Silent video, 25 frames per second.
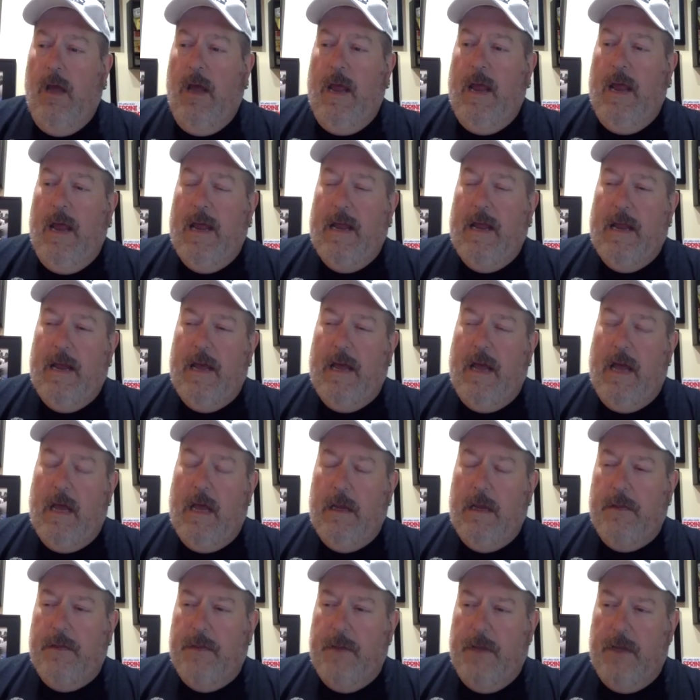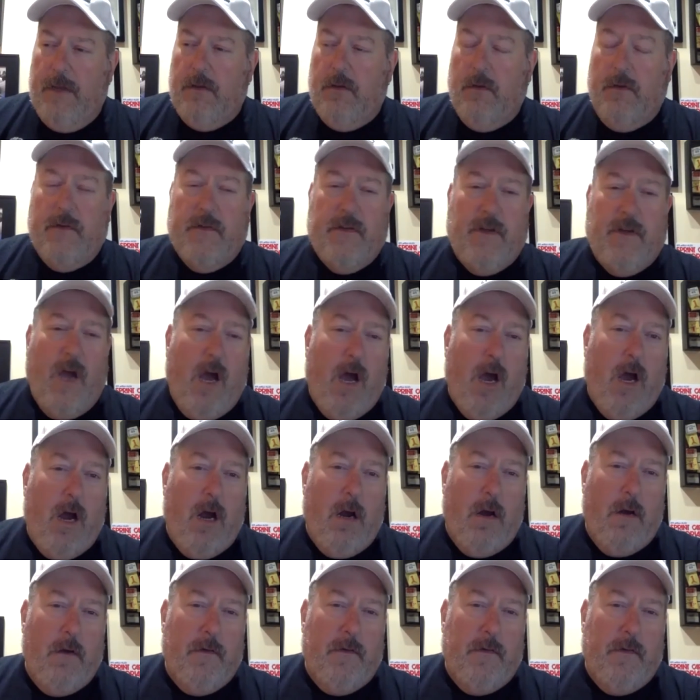And I think those
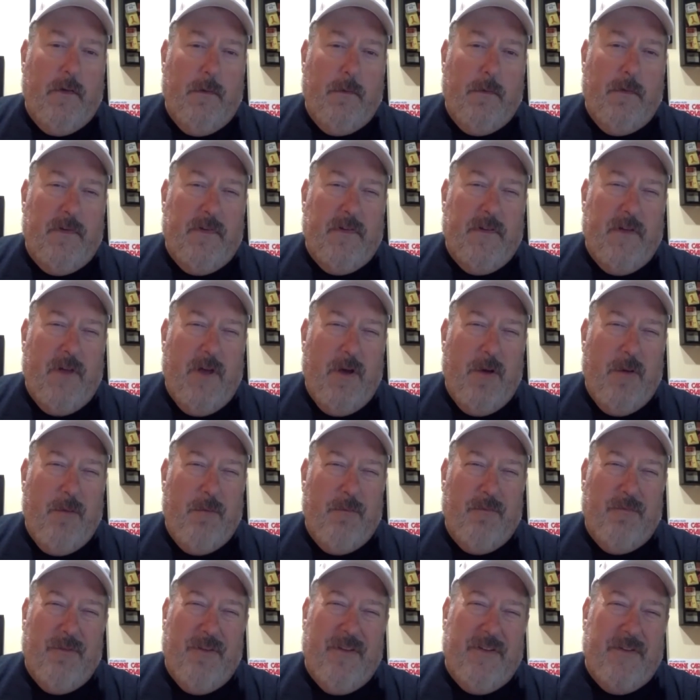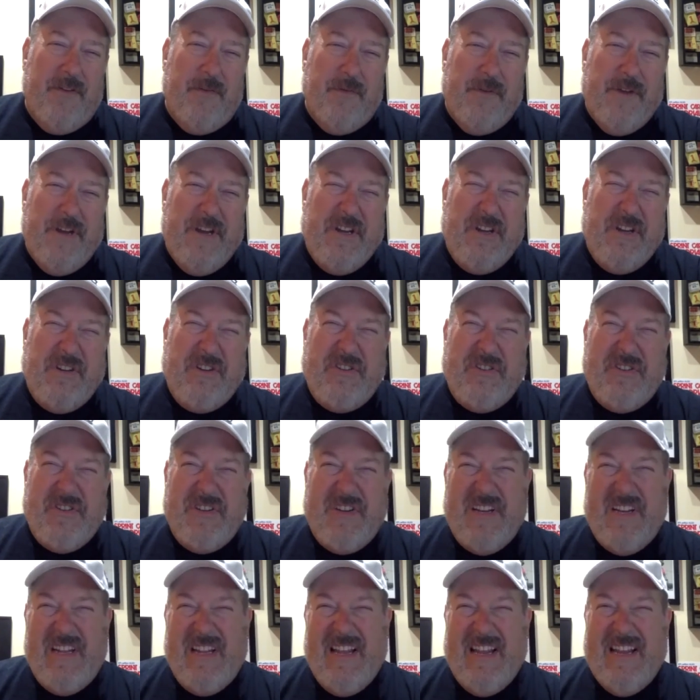cars, there was some
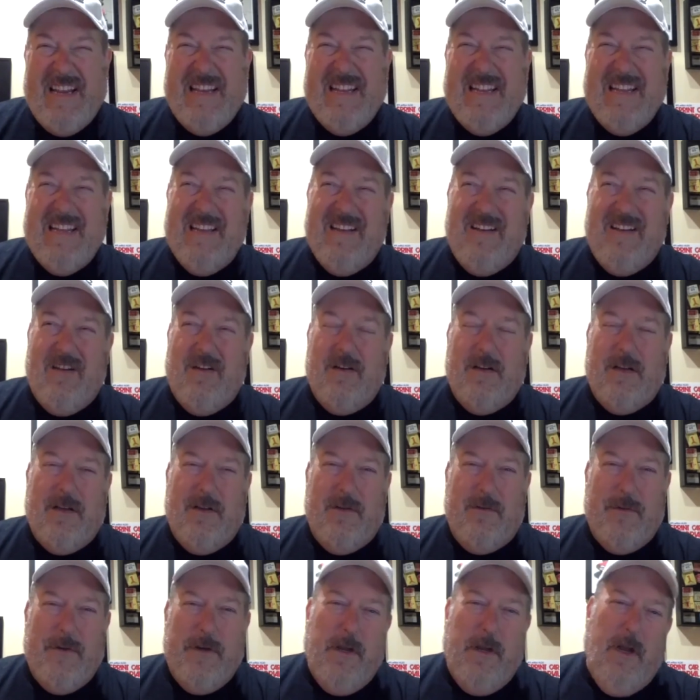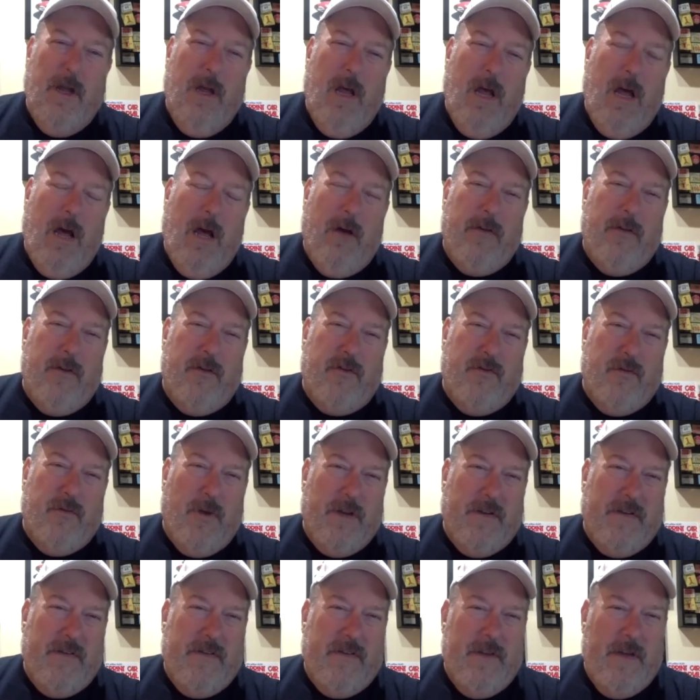reservation, like, oh, because how the
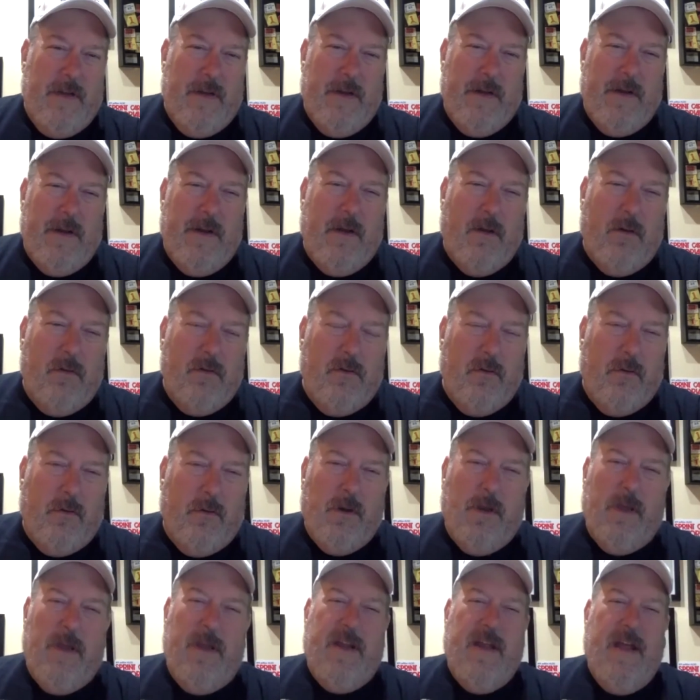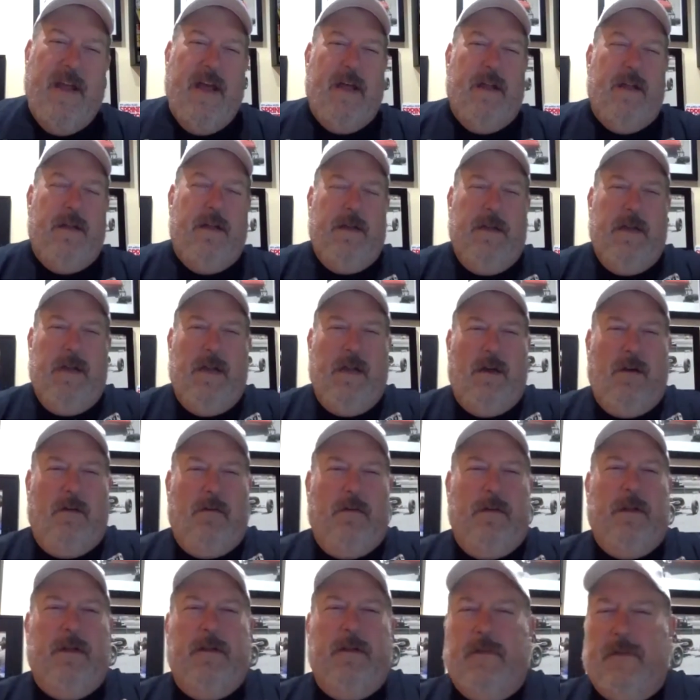trucks did at Eldora and that,
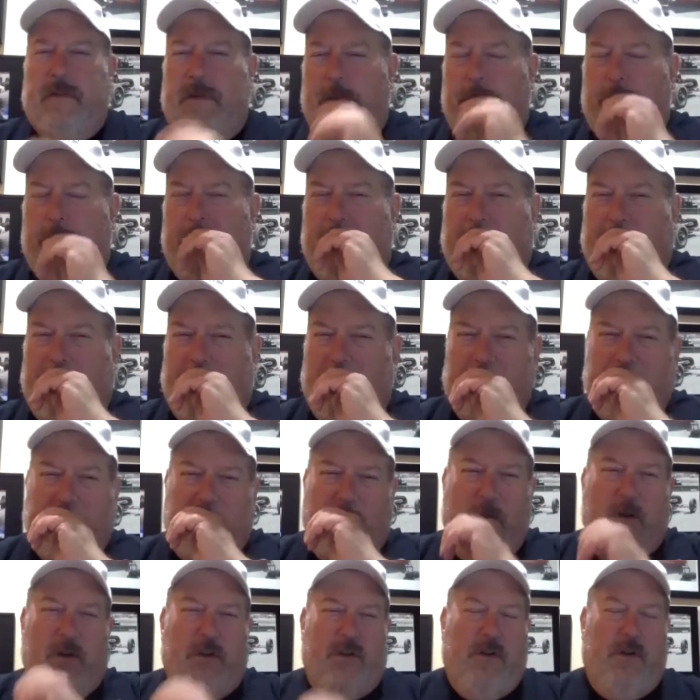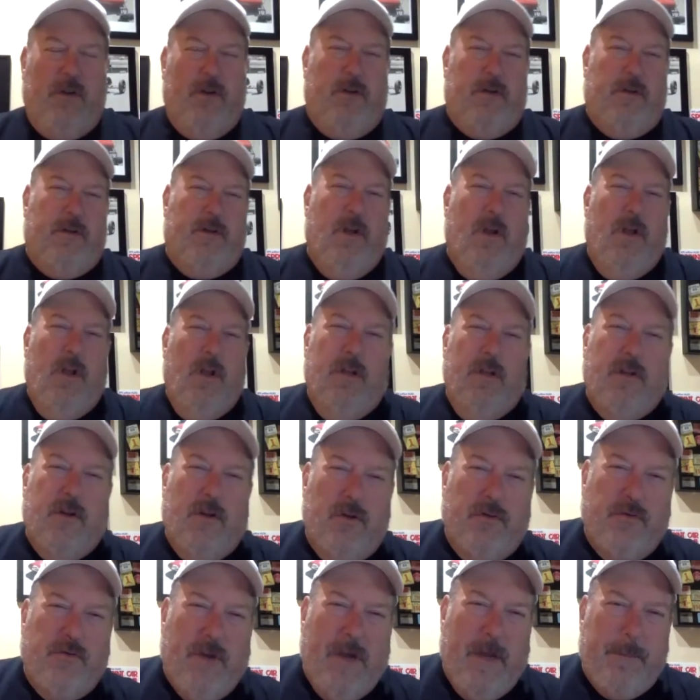and some of the hardcore
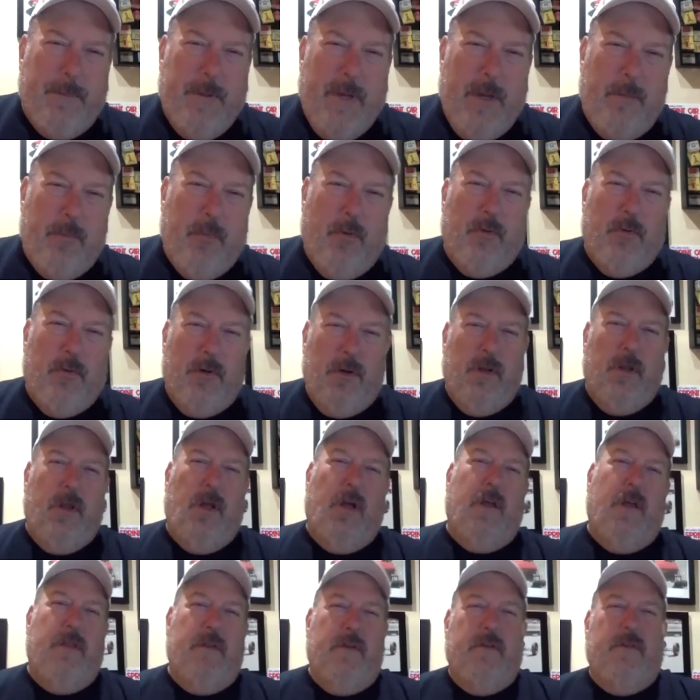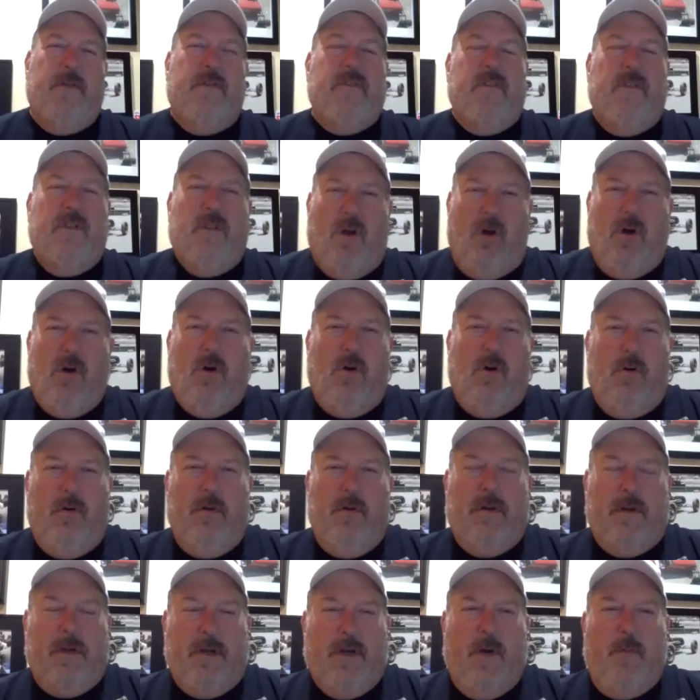dirt track people were, oh, they're slow,
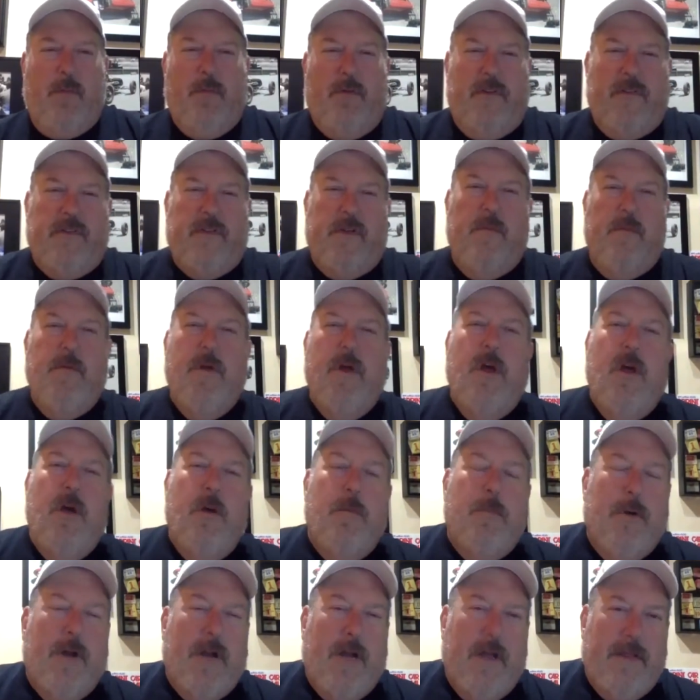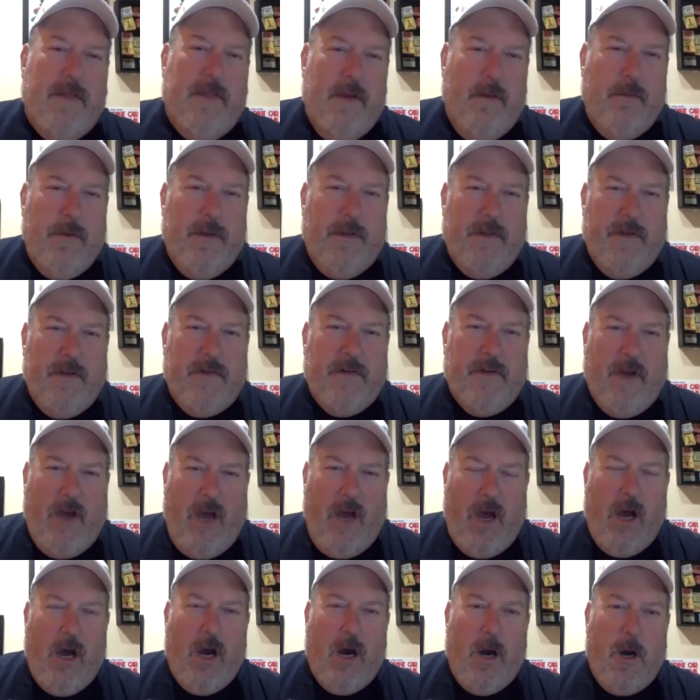they're cumbersome. But I think with this
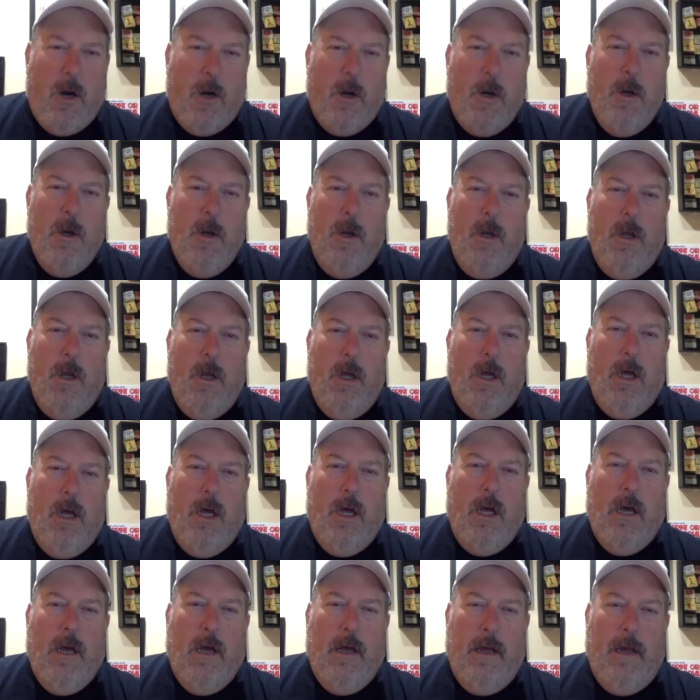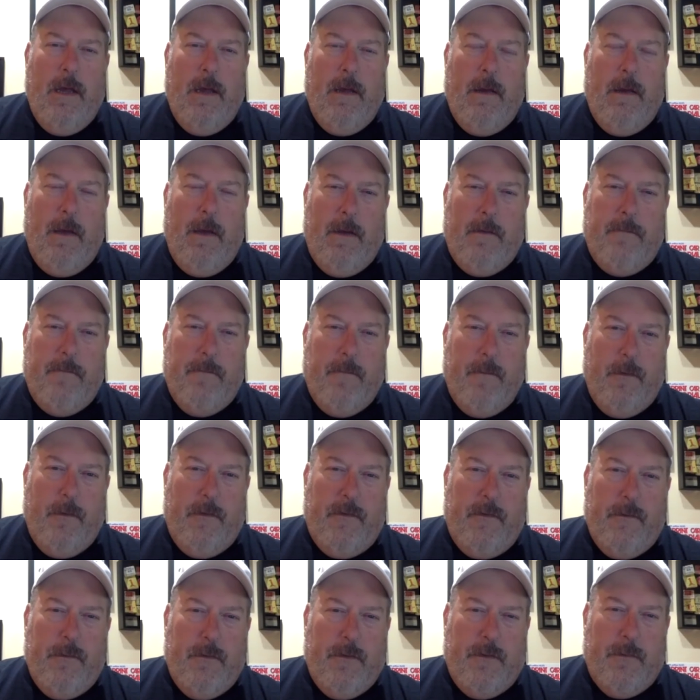car, at
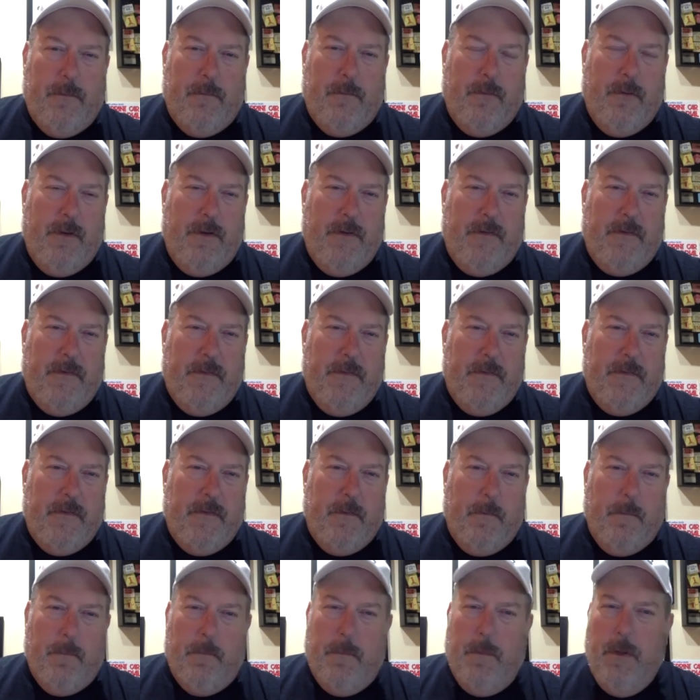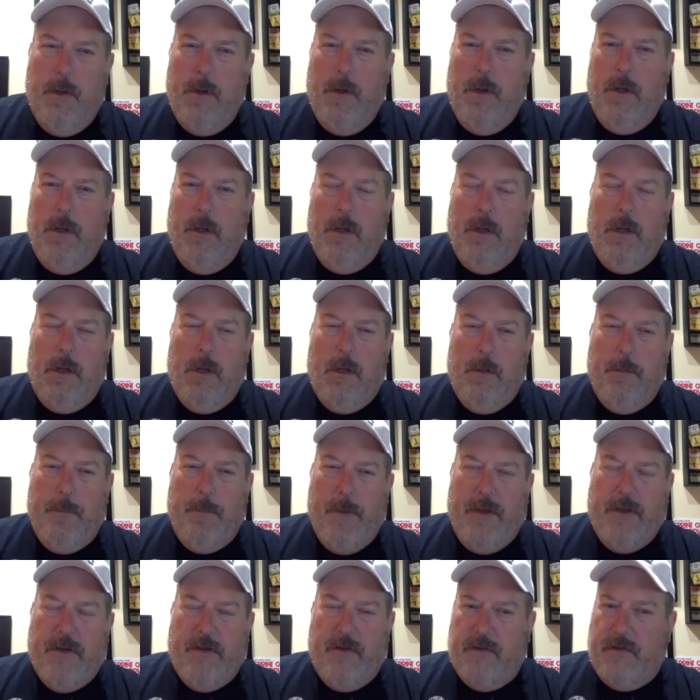first with some criticism,
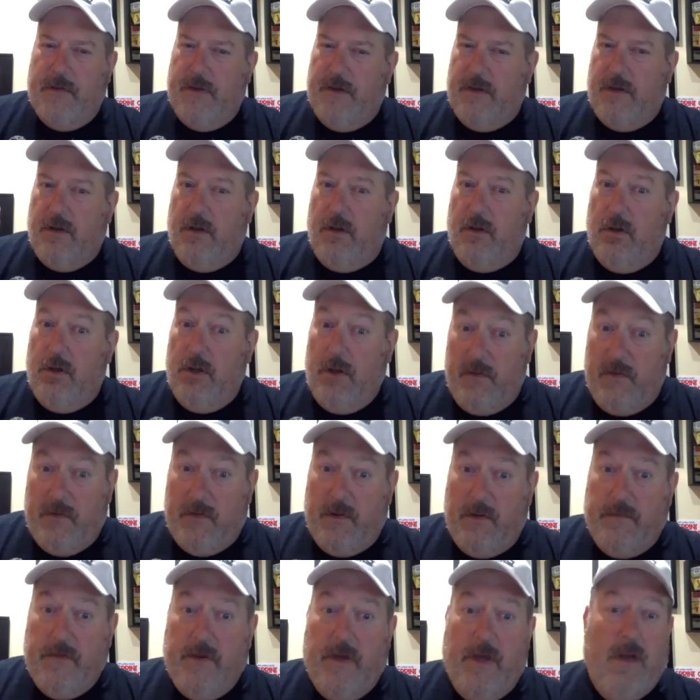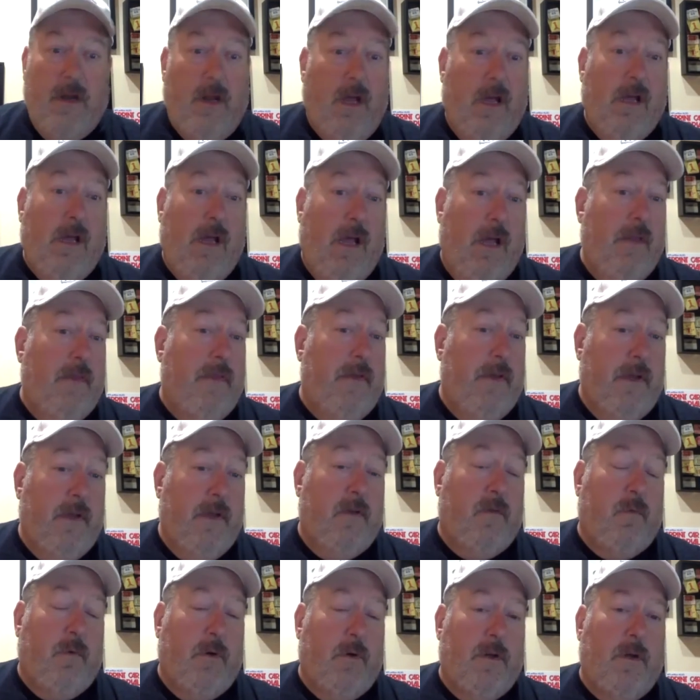by just at the looks of it, I think
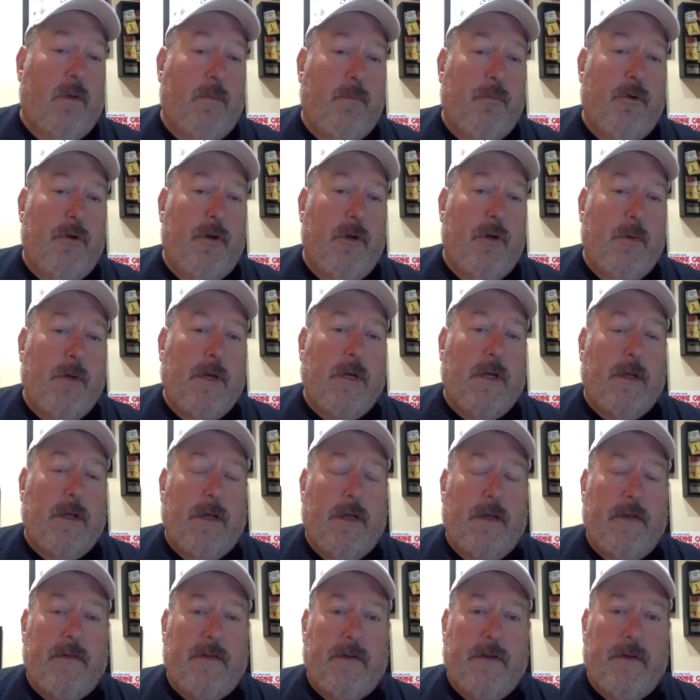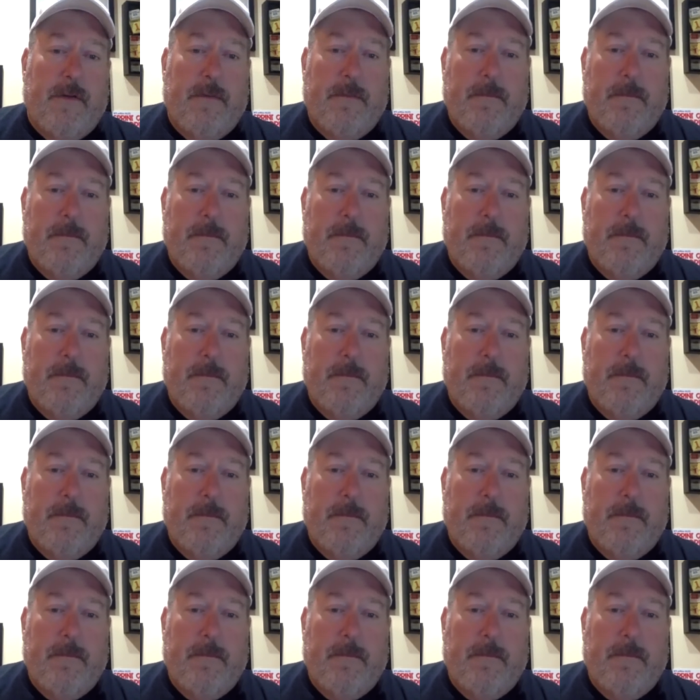it's worked out pretty well, hasn't it?